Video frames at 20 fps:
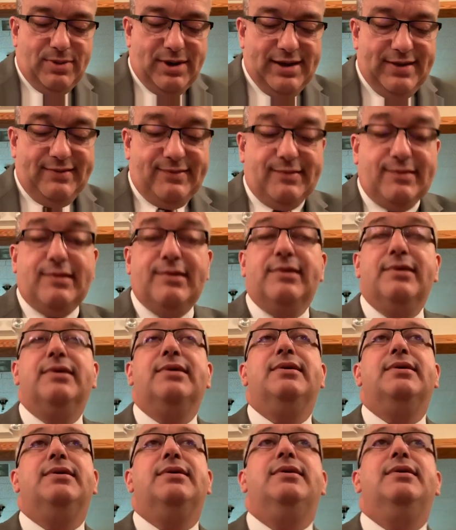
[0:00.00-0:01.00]
the beast
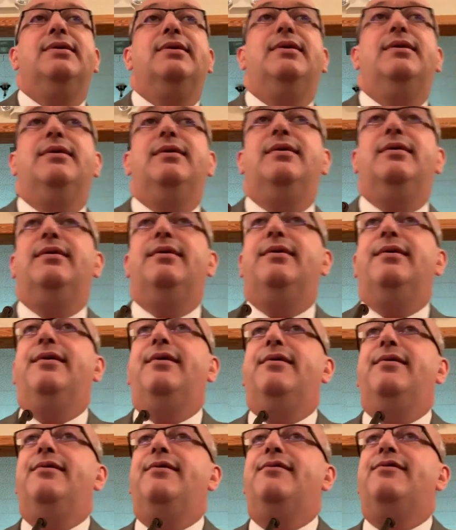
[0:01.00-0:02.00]

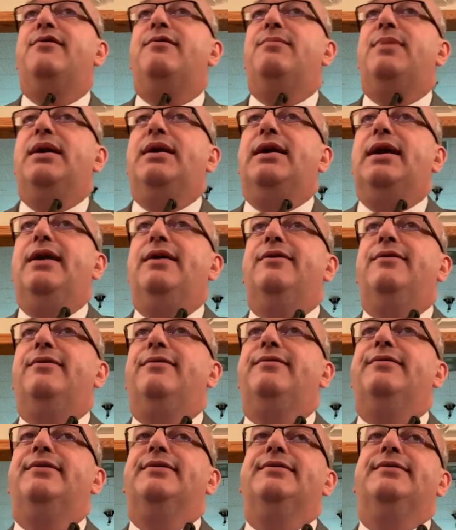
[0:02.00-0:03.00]
should be
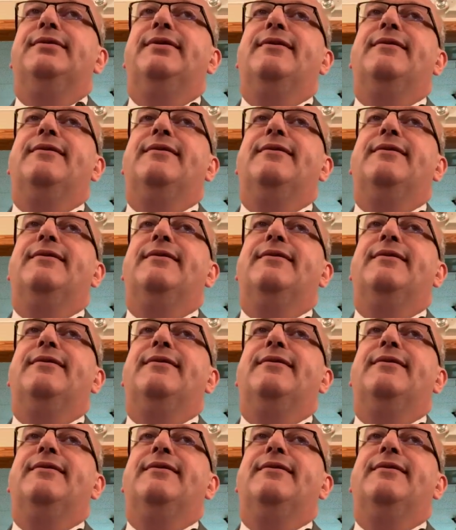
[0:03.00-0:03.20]
killed.